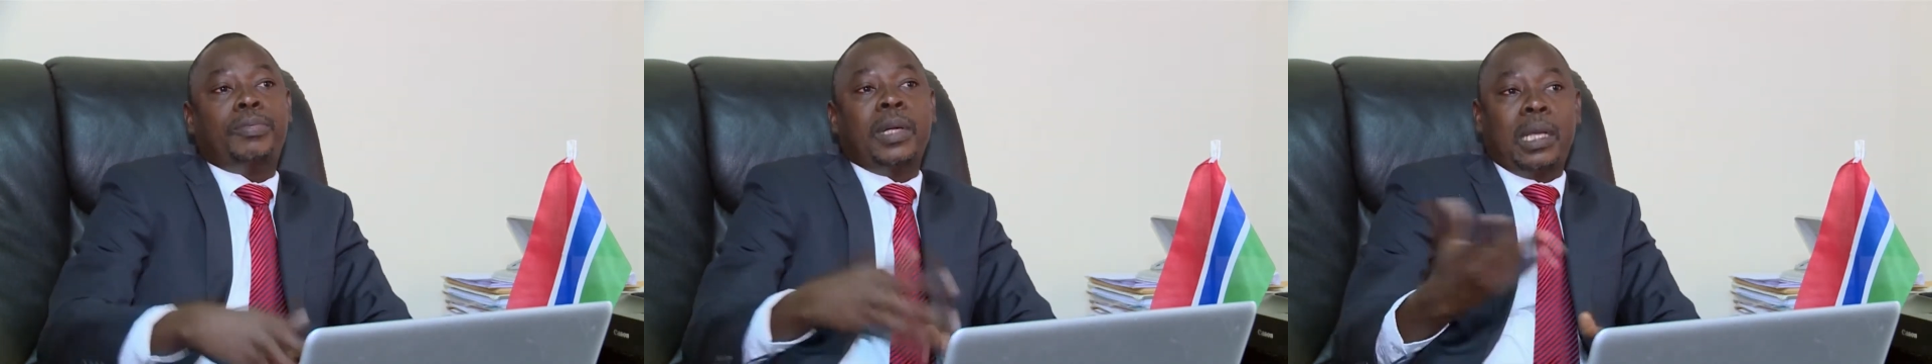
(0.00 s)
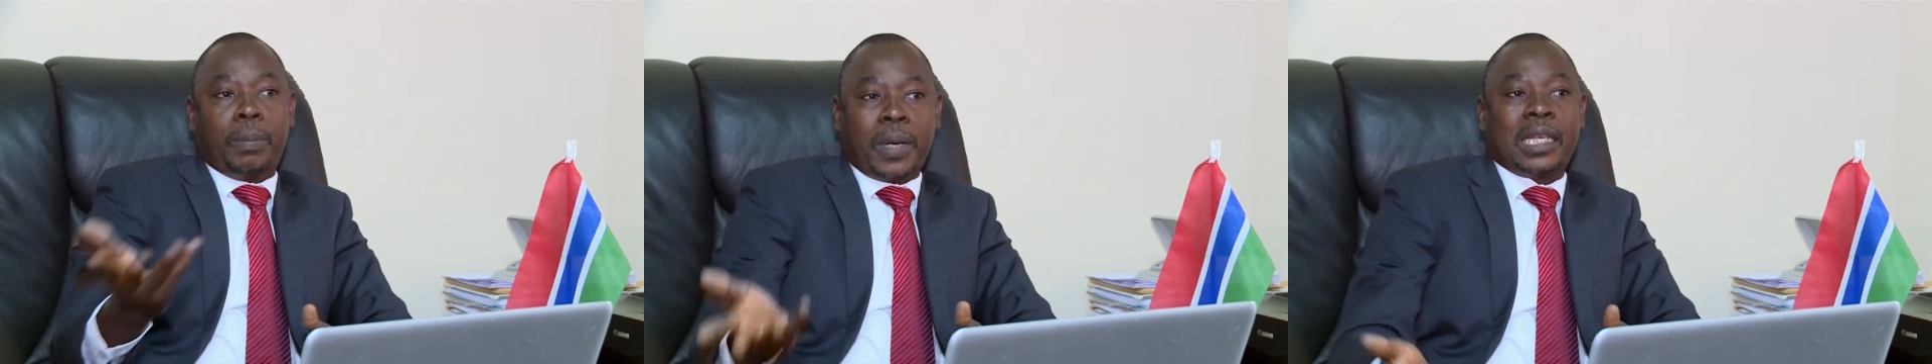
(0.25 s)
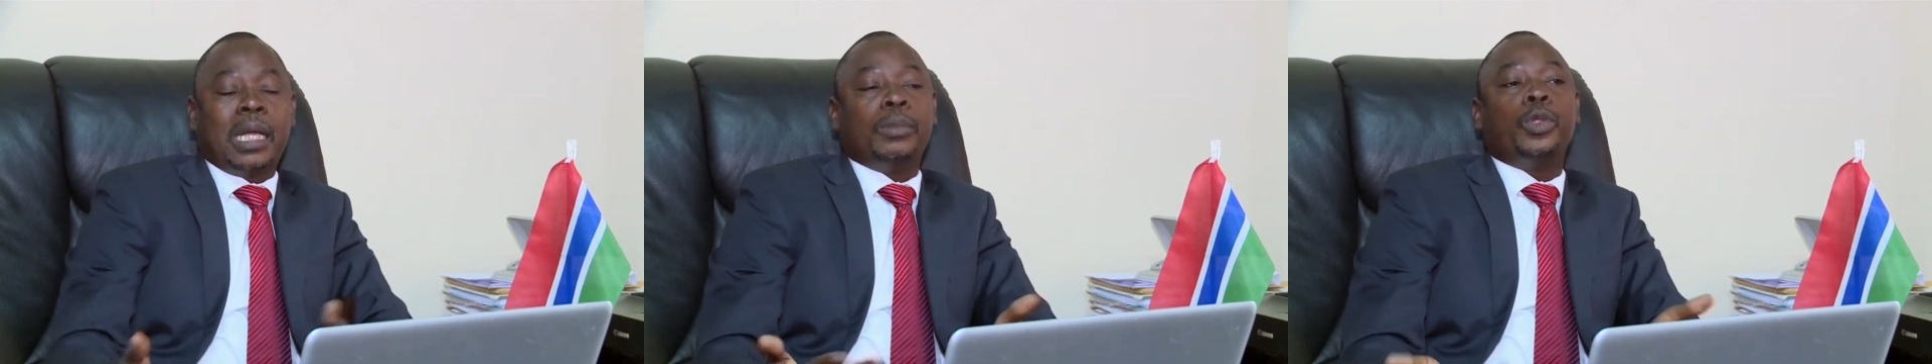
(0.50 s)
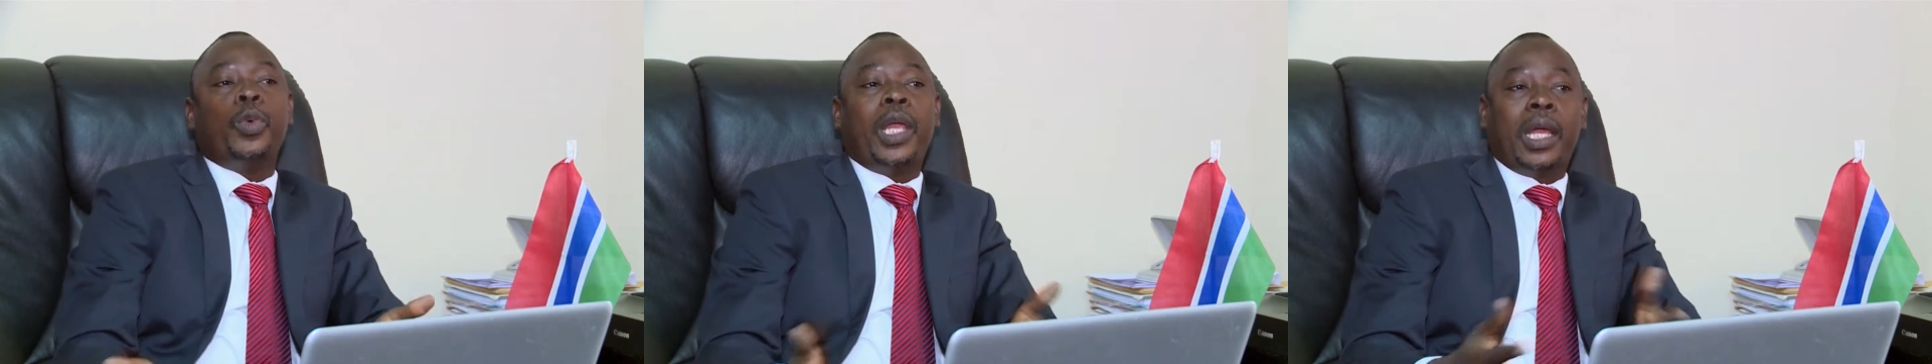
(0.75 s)
in
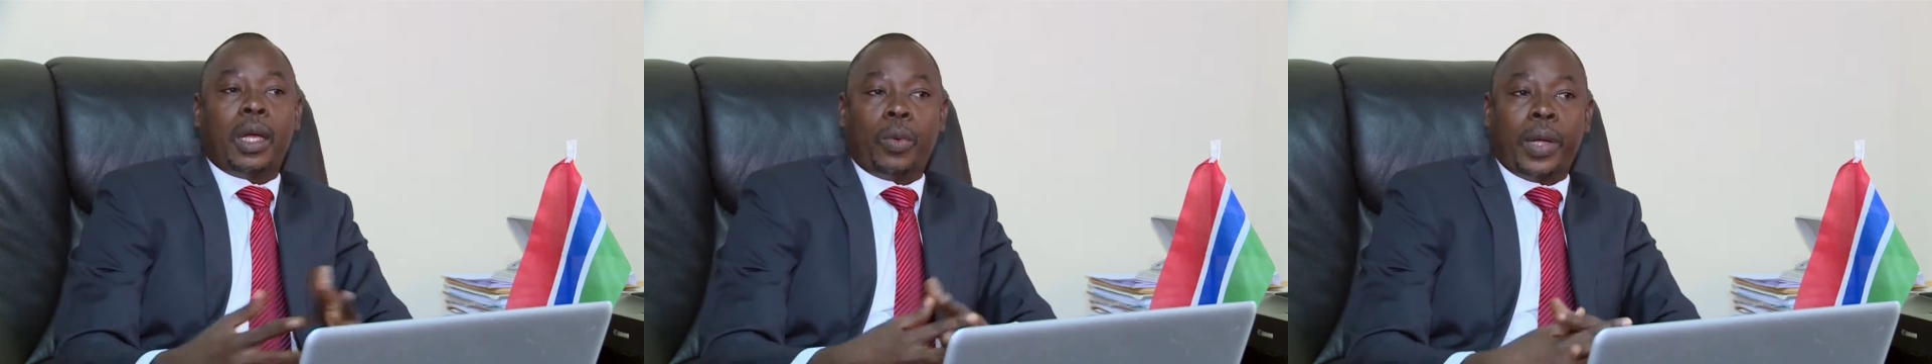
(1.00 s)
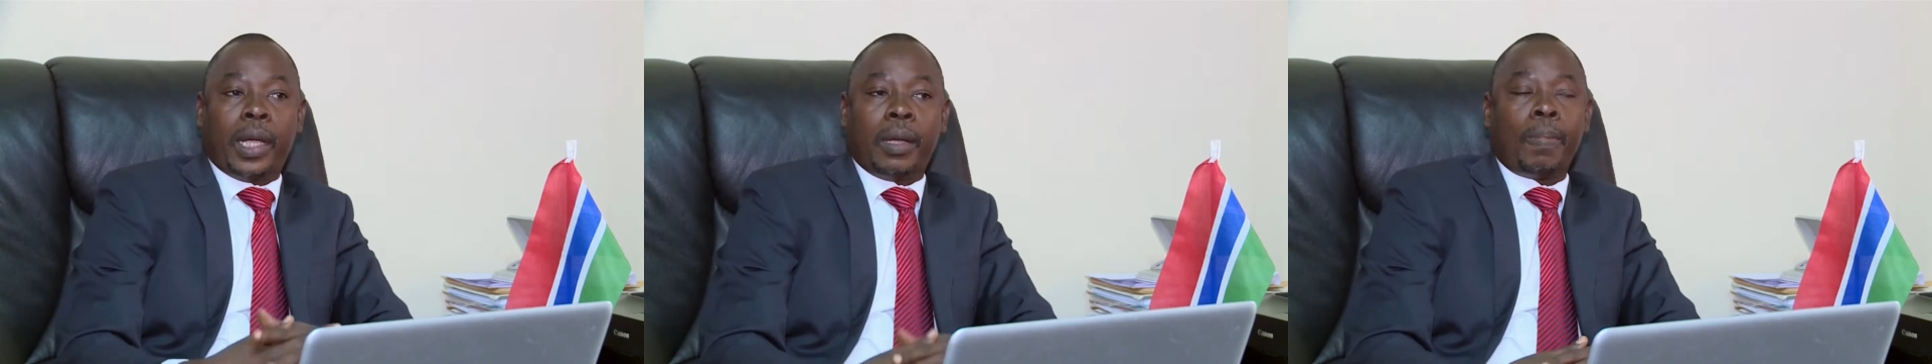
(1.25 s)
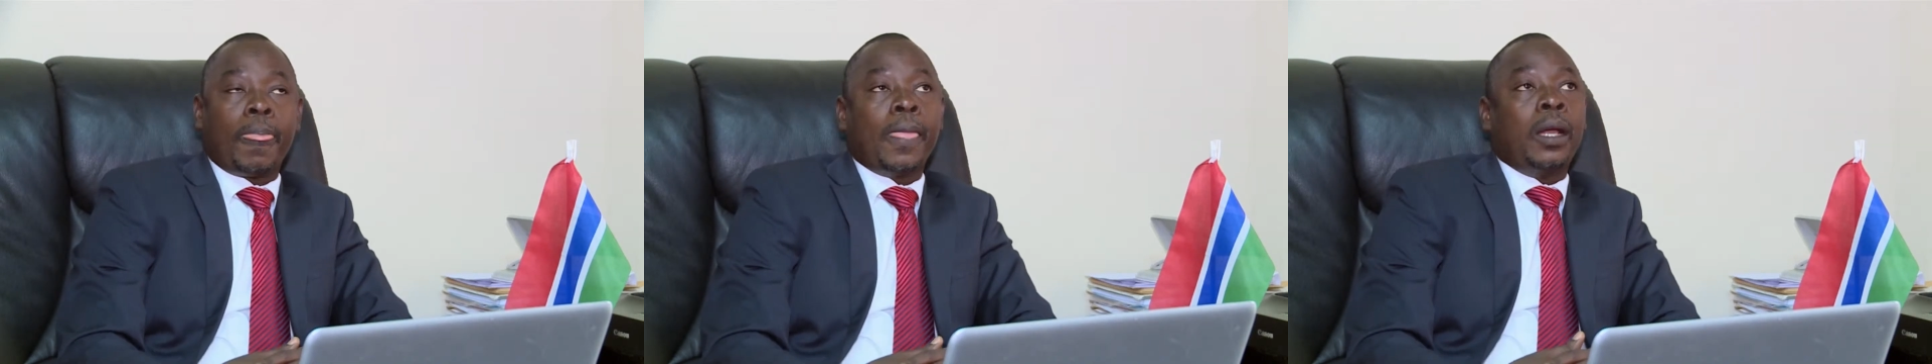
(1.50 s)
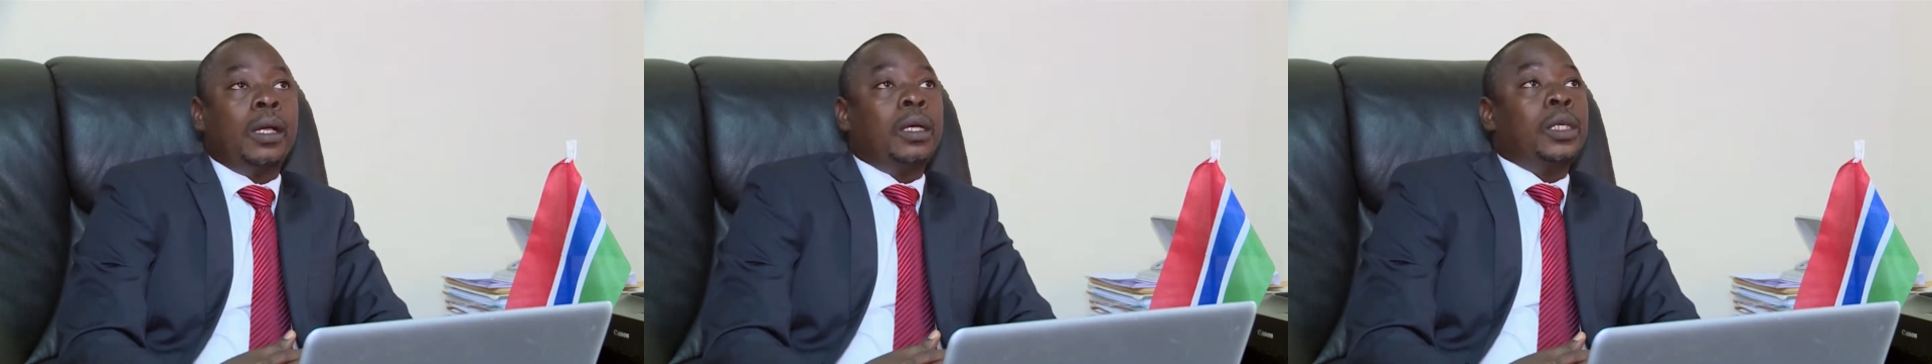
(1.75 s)
part-time. So we are aware.
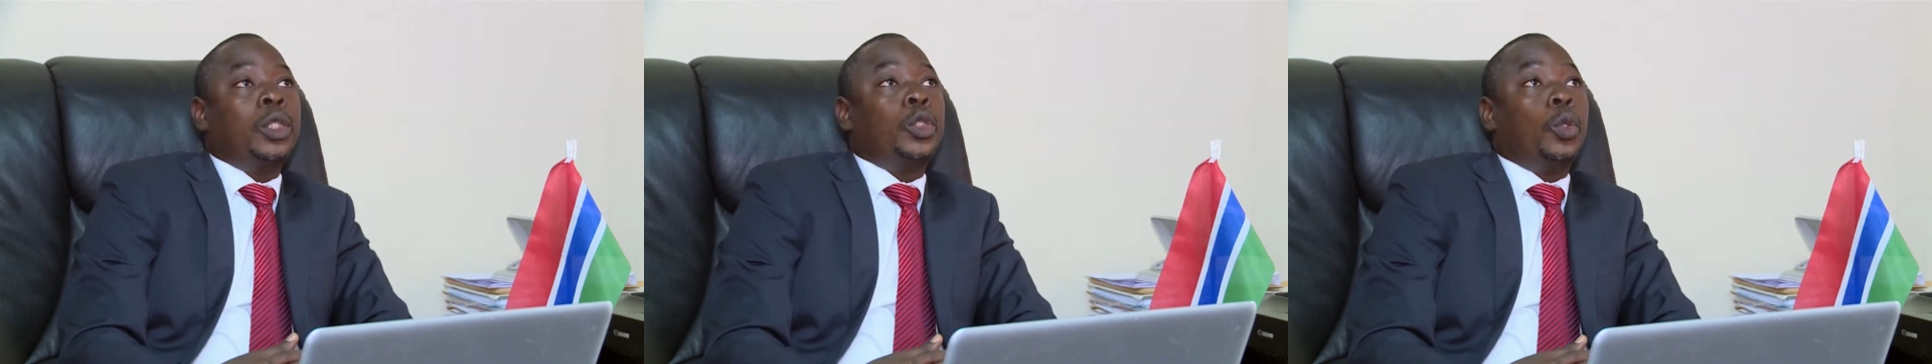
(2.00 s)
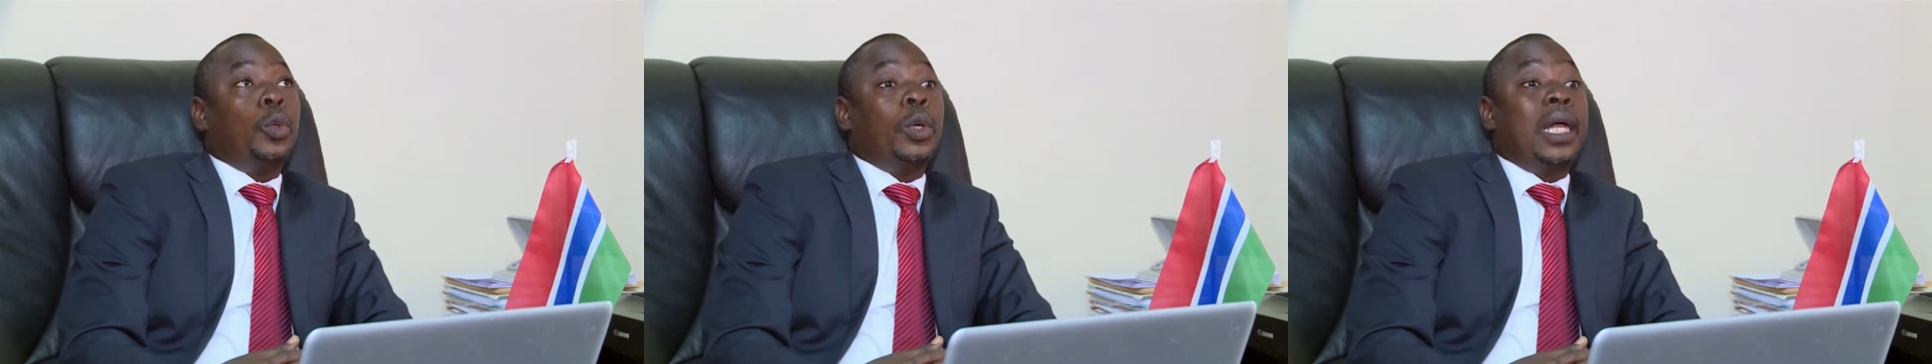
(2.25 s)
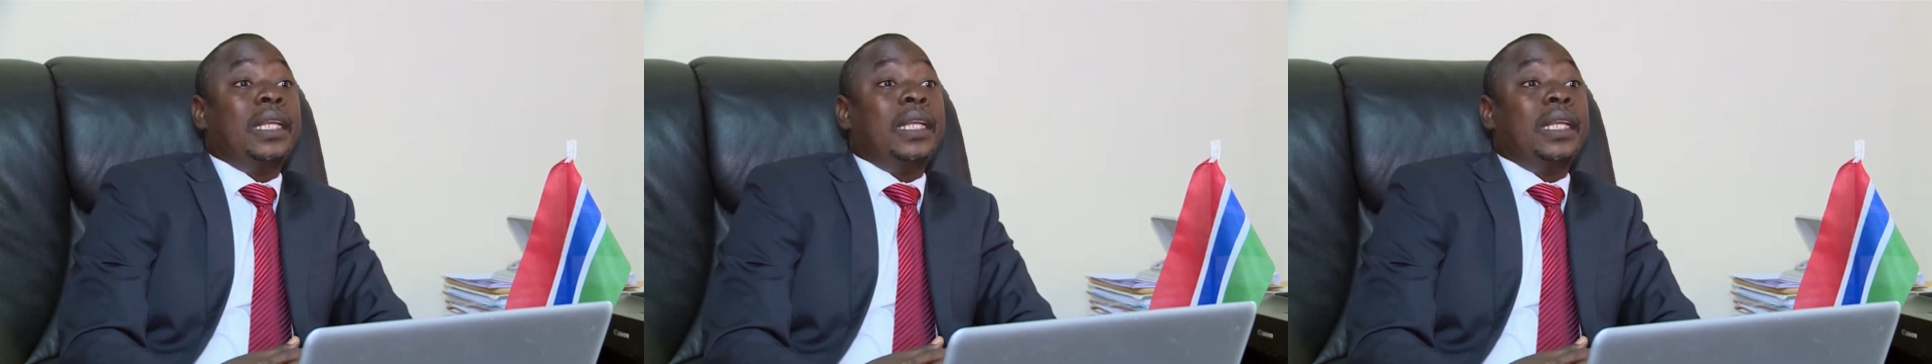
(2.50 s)
So,